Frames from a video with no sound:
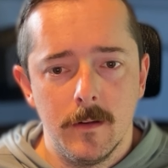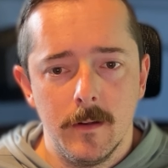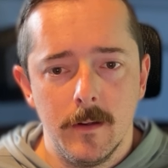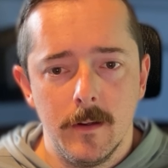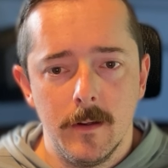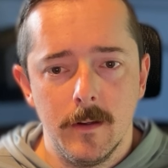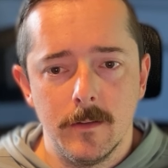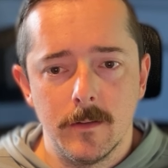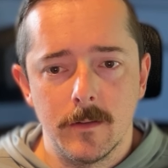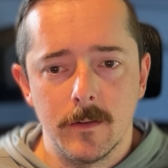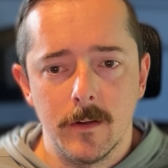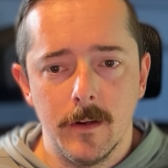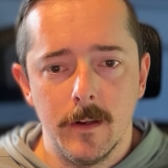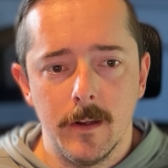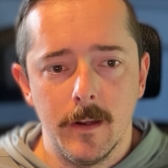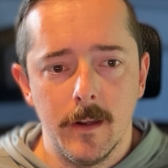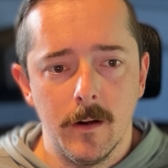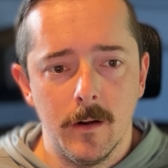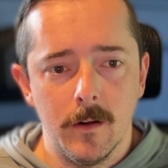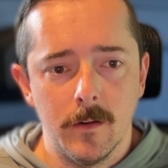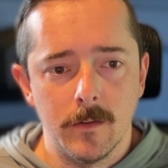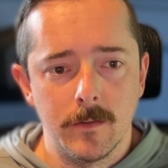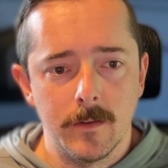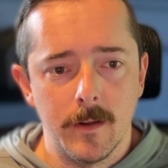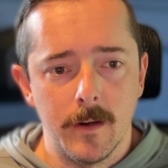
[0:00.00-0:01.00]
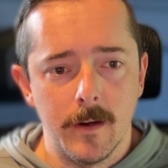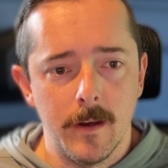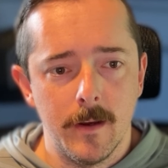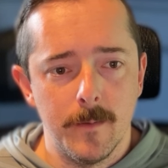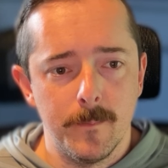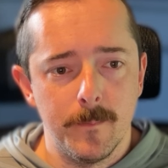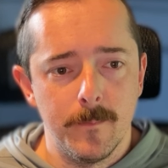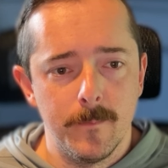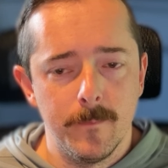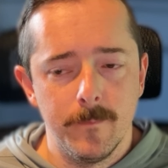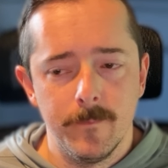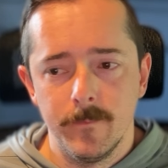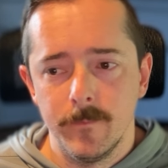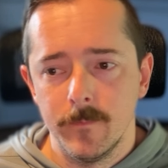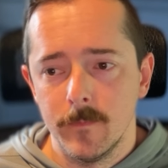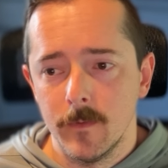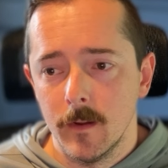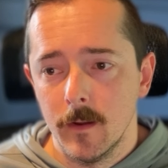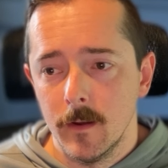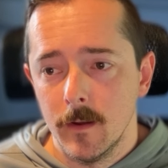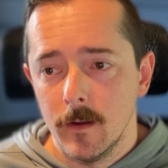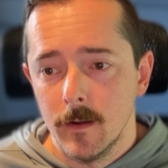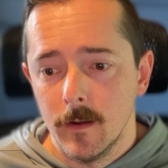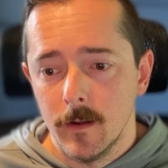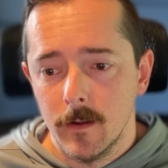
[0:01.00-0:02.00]
It's going to get all set up.
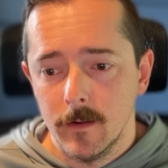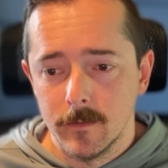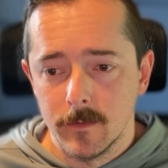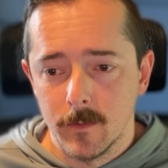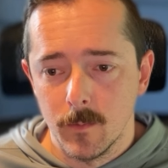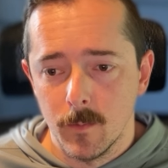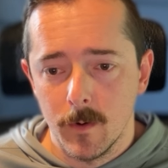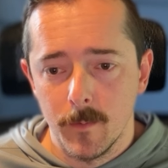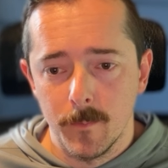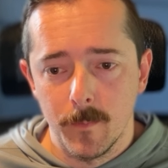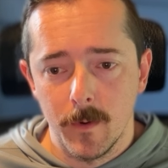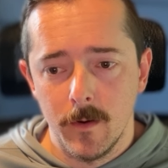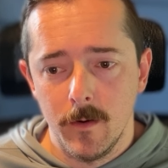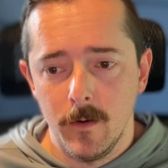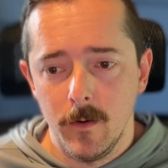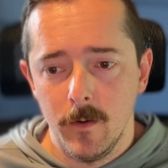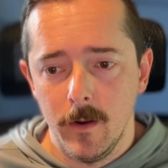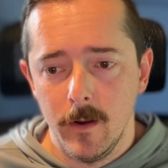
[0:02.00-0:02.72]
And so what I'm going to do